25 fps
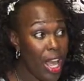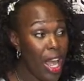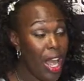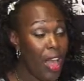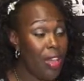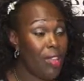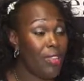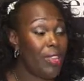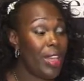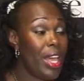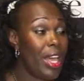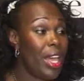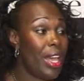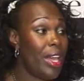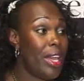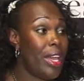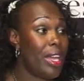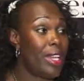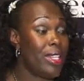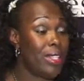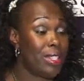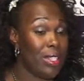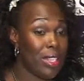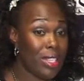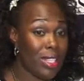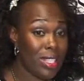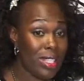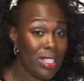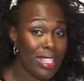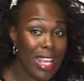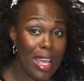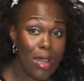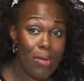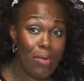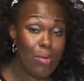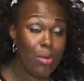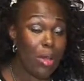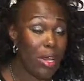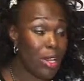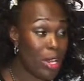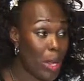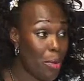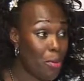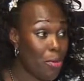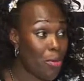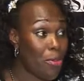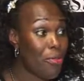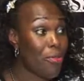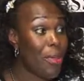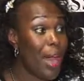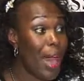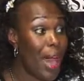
and there is a set number of